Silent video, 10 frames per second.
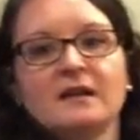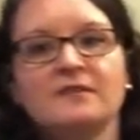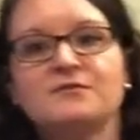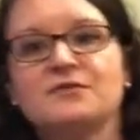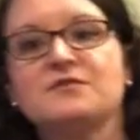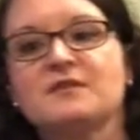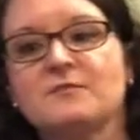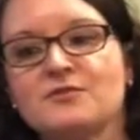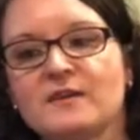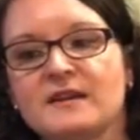Oh, Deuce,
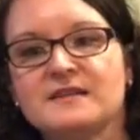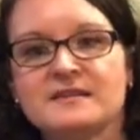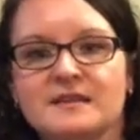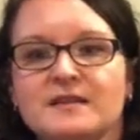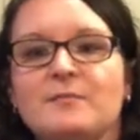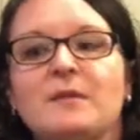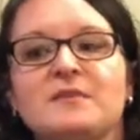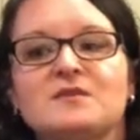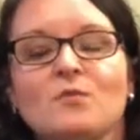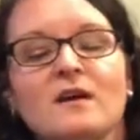come join us. The
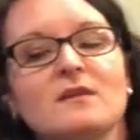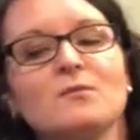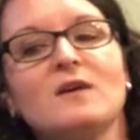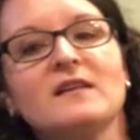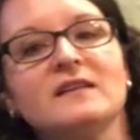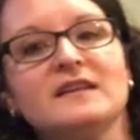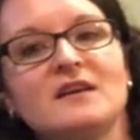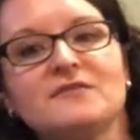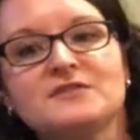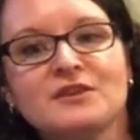puppy's waddling
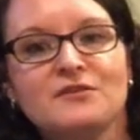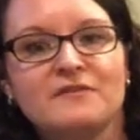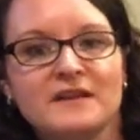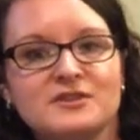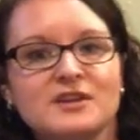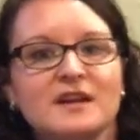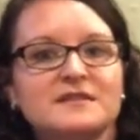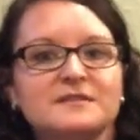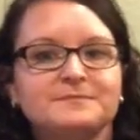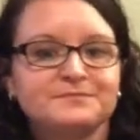off to go find Chase.